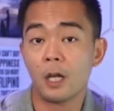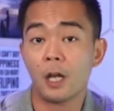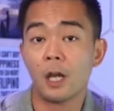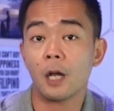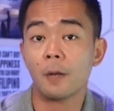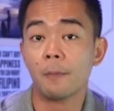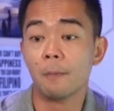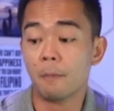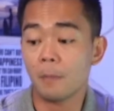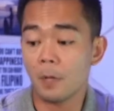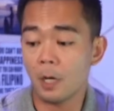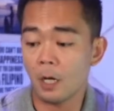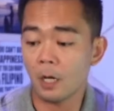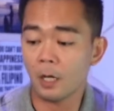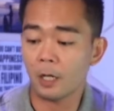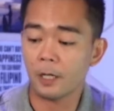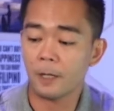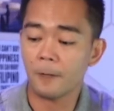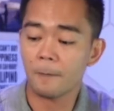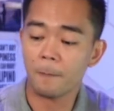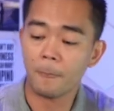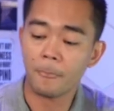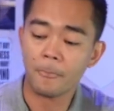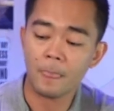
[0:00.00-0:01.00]
a mug,
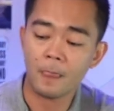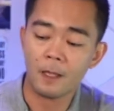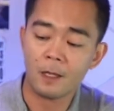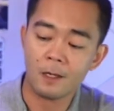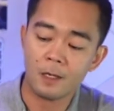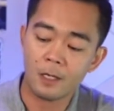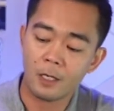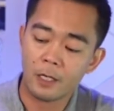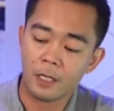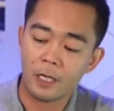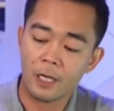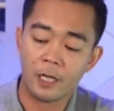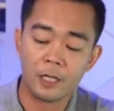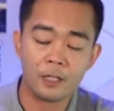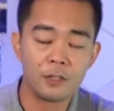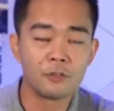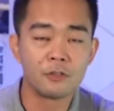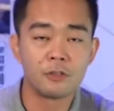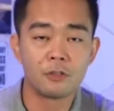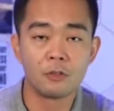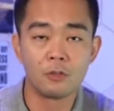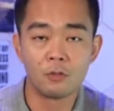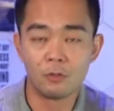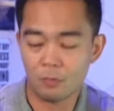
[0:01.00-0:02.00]
and
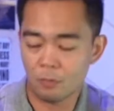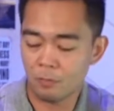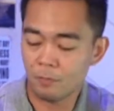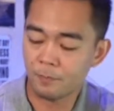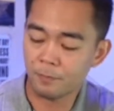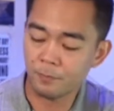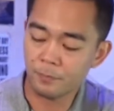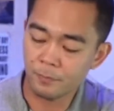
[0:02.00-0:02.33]
to